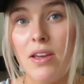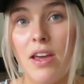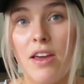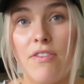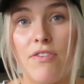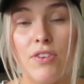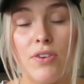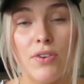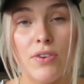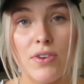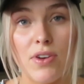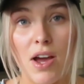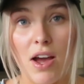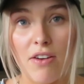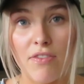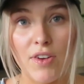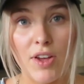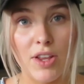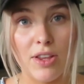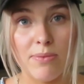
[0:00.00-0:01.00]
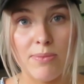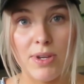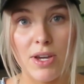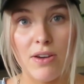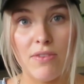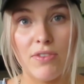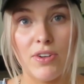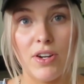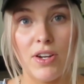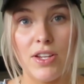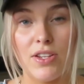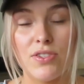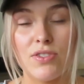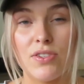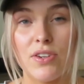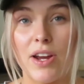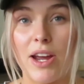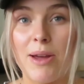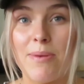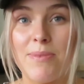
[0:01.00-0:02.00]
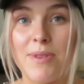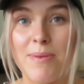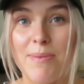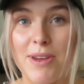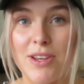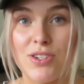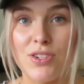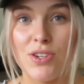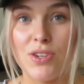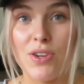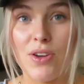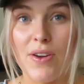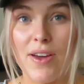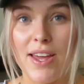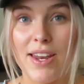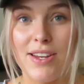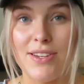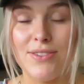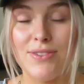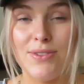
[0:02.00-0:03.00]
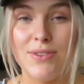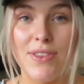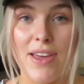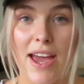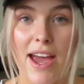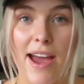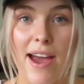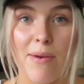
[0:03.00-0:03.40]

If you're not following me over on Instagram, then make sure you go ahead and do that.